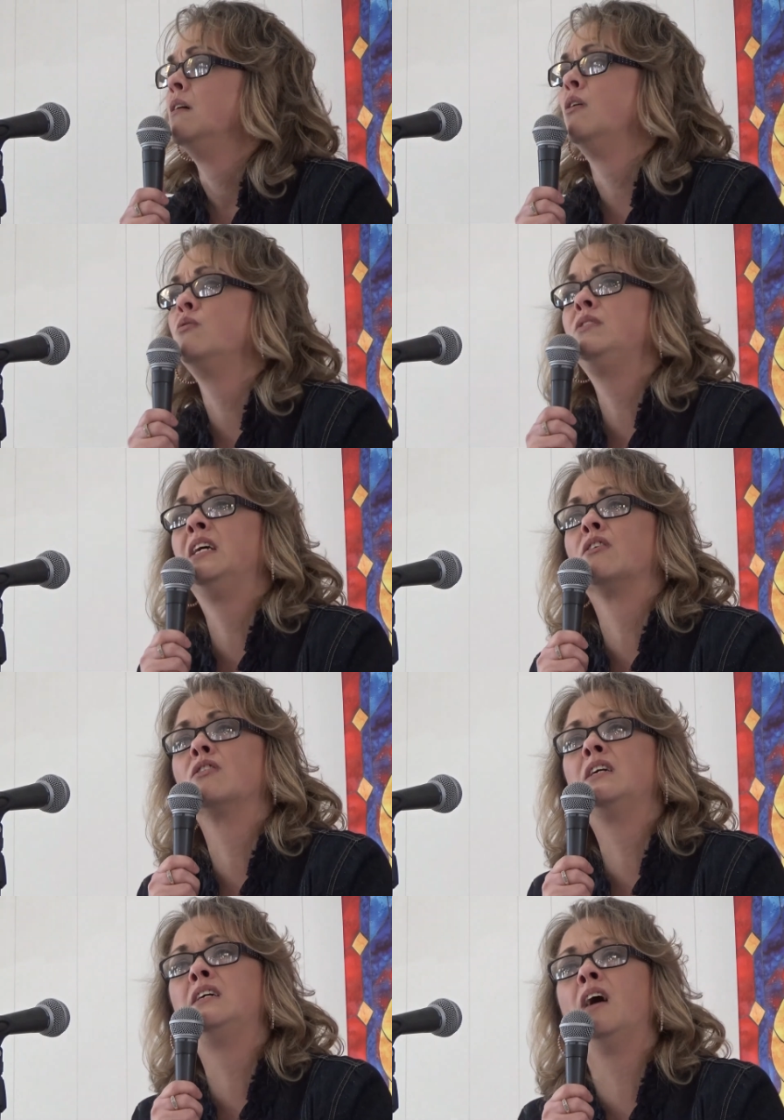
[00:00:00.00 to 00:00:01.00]
Oh dear
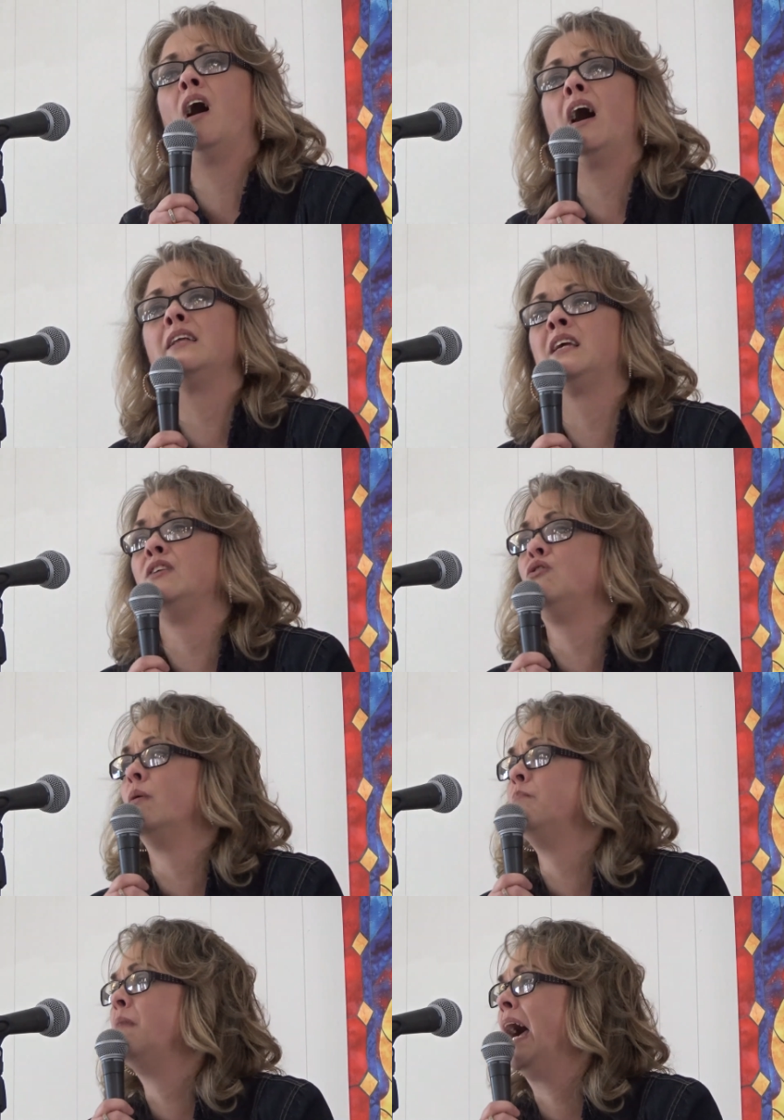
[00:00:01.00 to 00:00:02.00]
God, can you
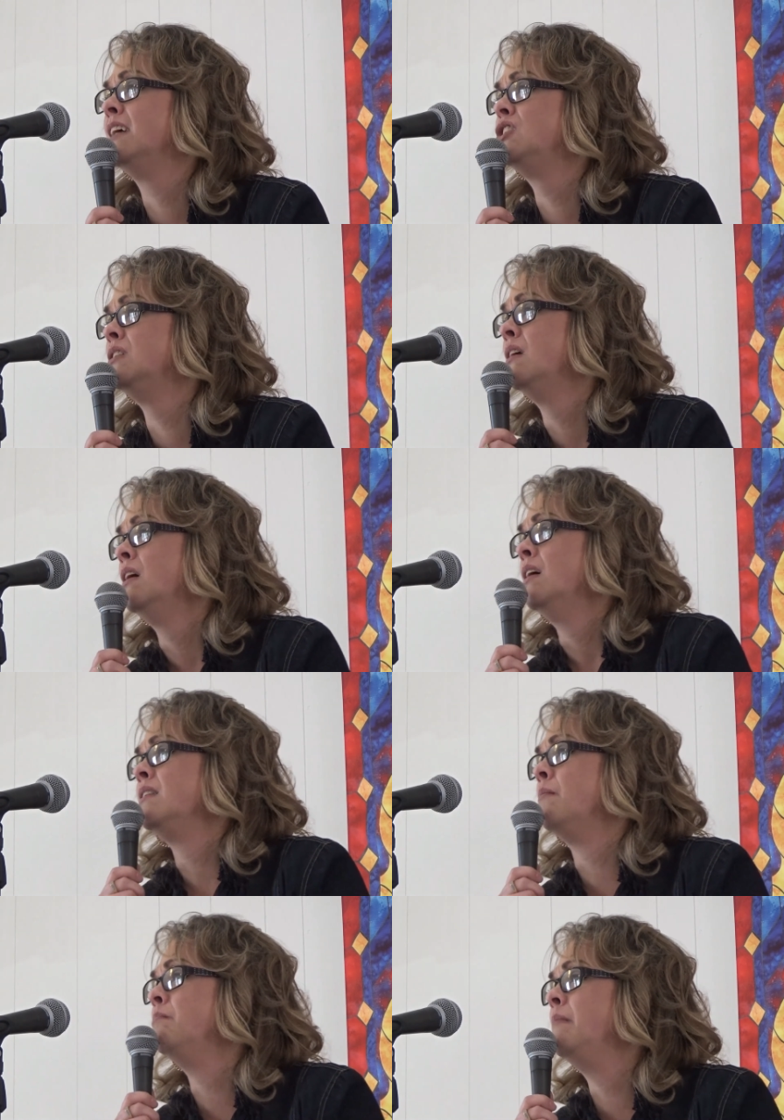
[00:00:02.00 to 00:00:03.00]
imagine
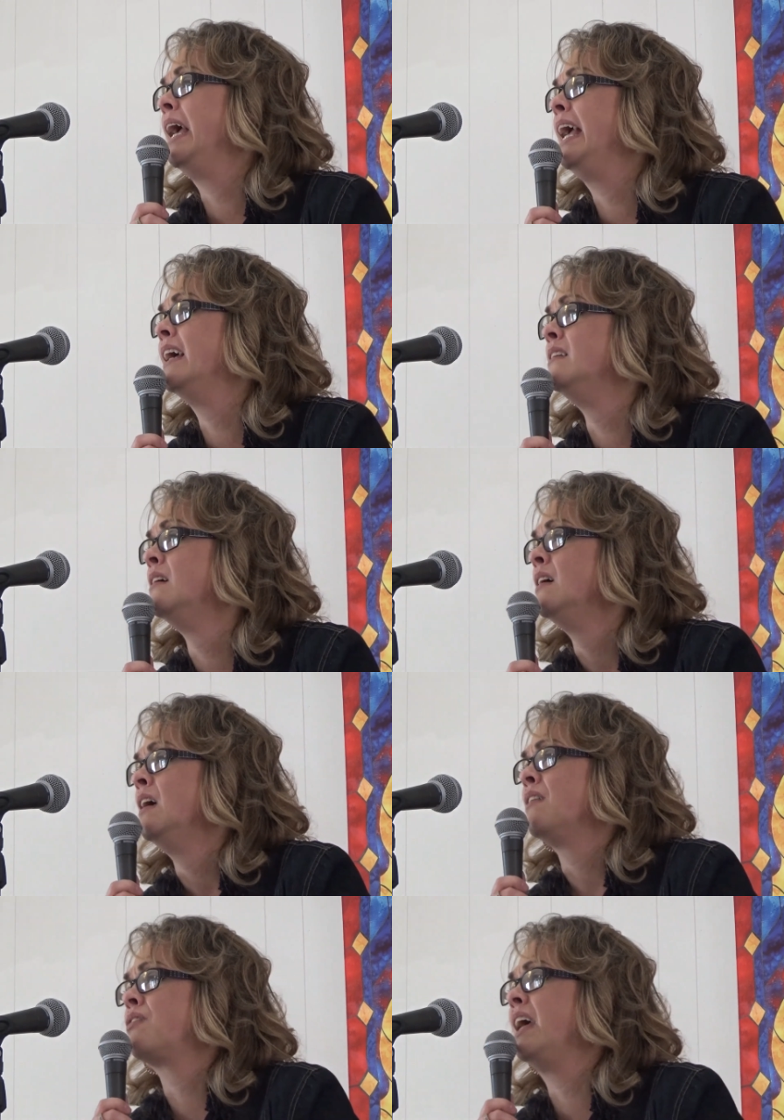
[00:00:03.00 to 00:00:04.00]
the man
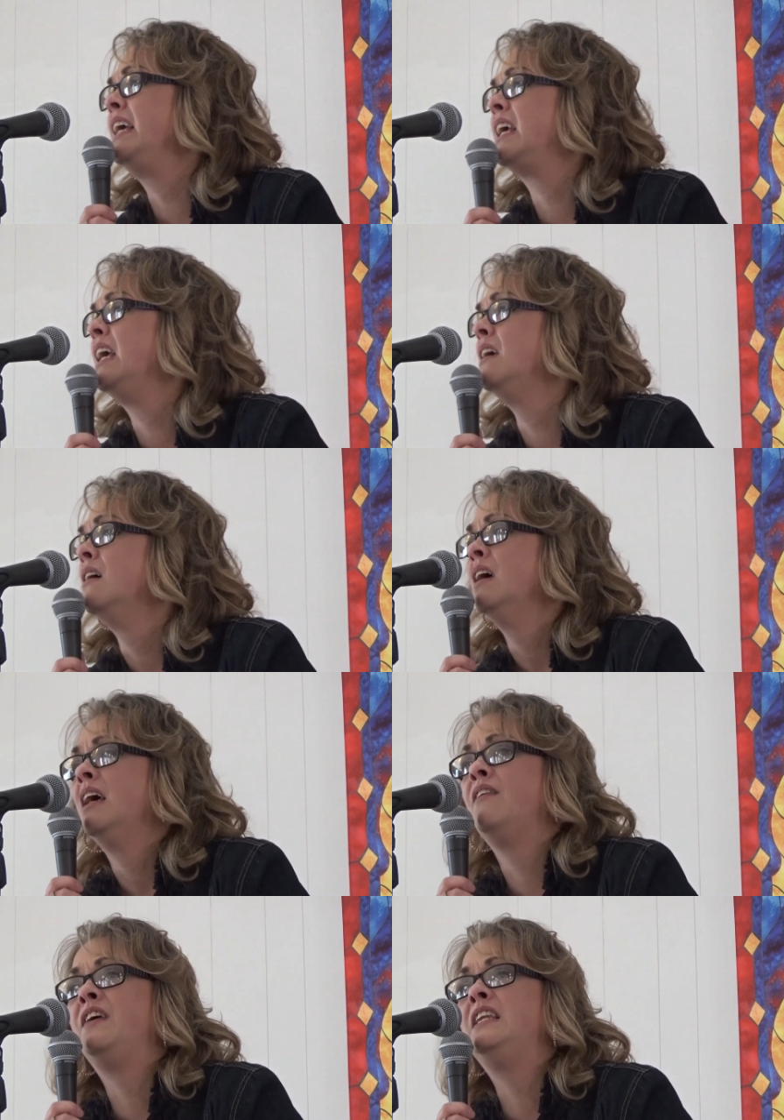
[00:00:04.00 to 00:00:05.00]
thinking
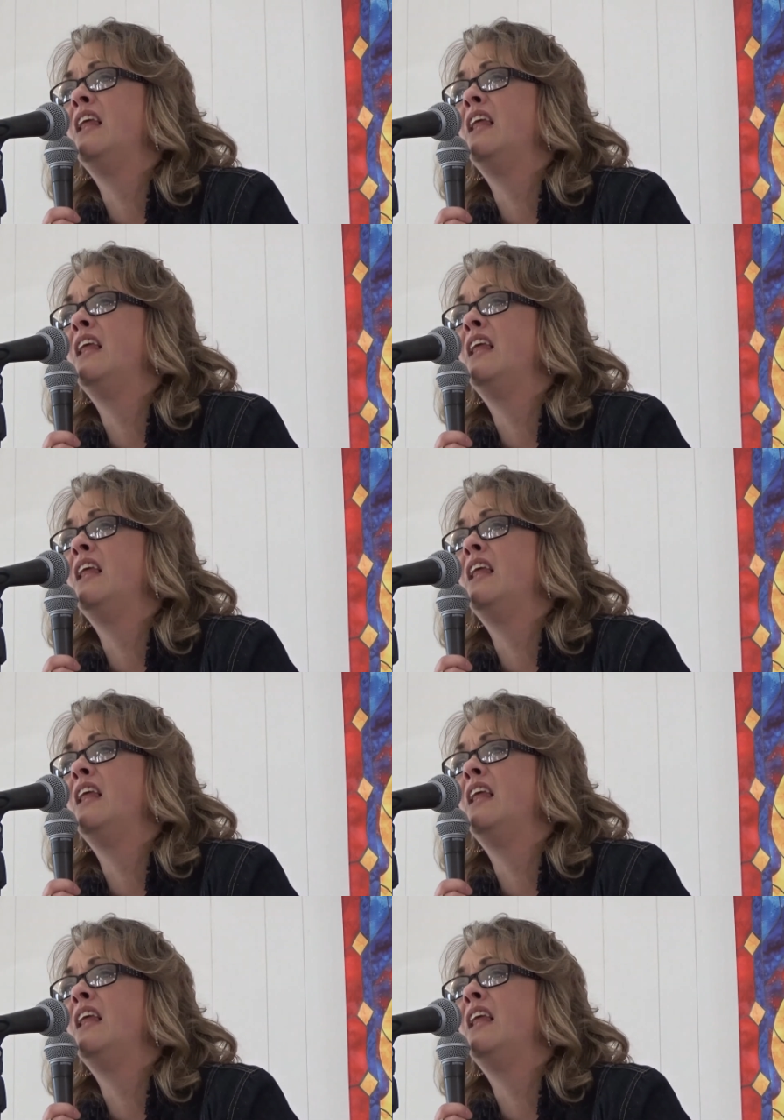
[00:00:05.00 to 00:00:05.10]
if he